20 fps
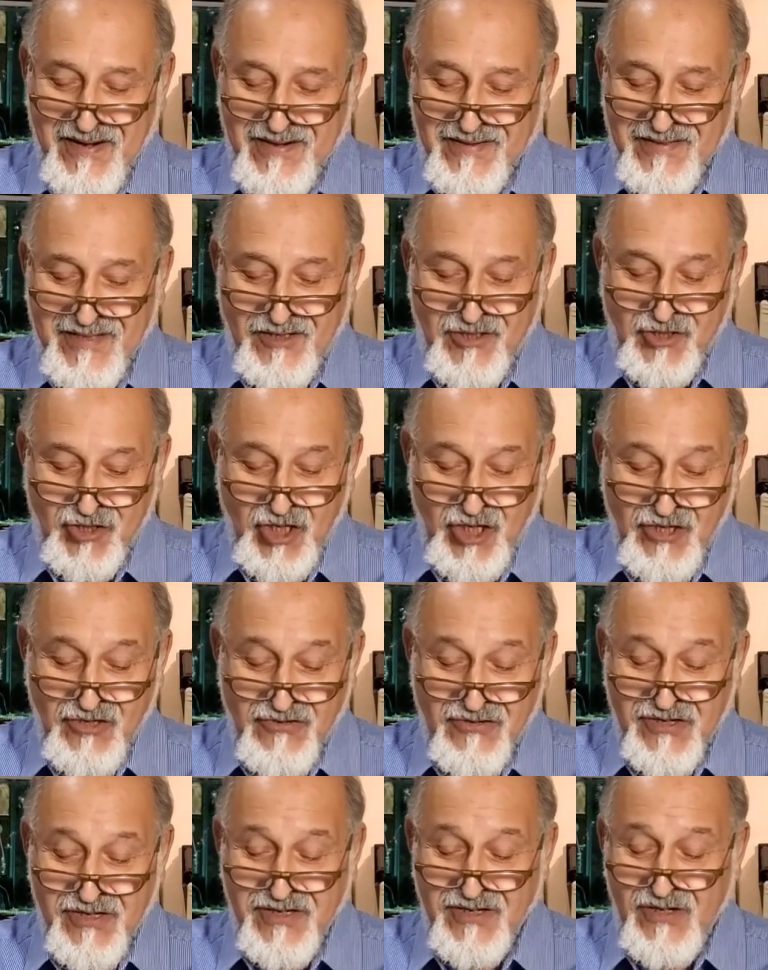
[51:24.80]
The
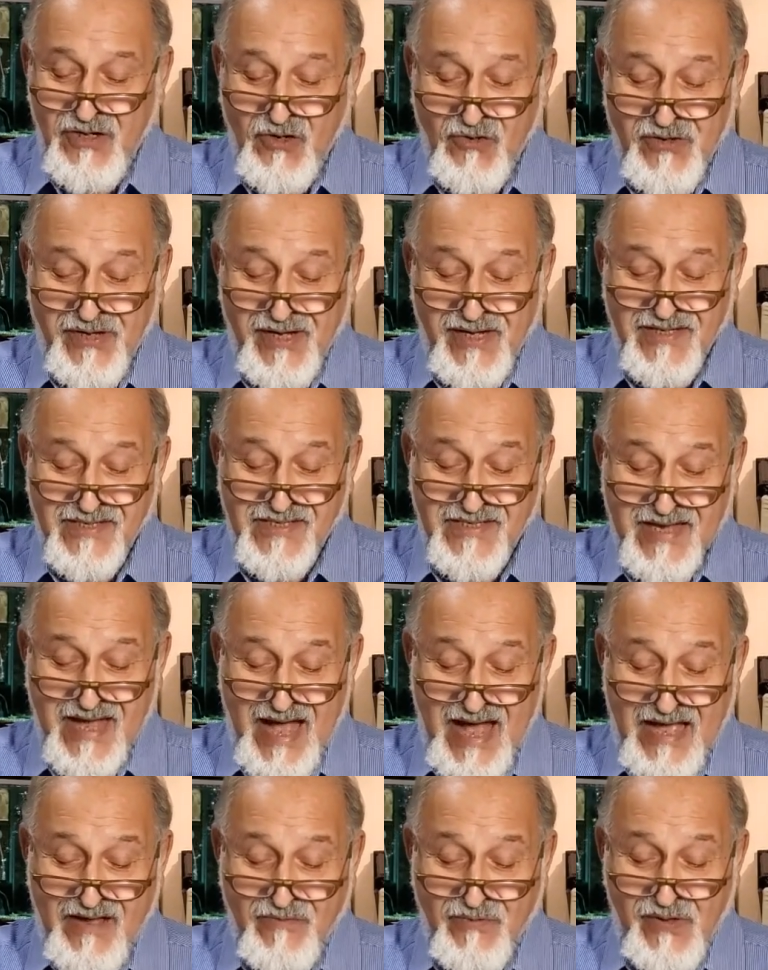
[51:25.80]
children, looking
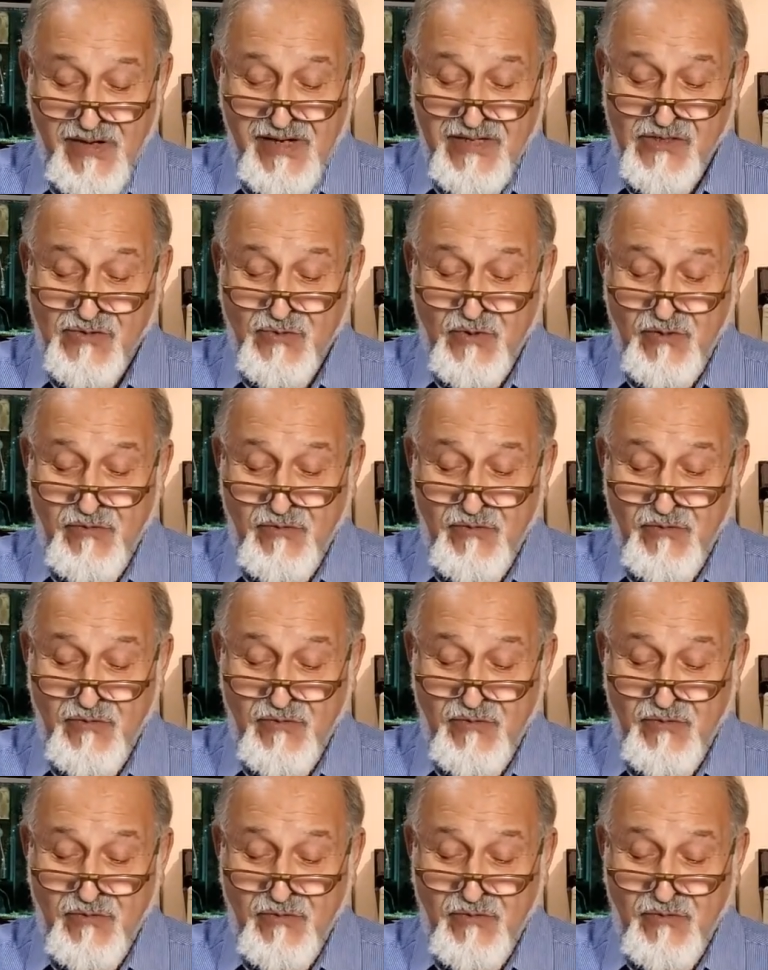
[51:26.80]
skywards,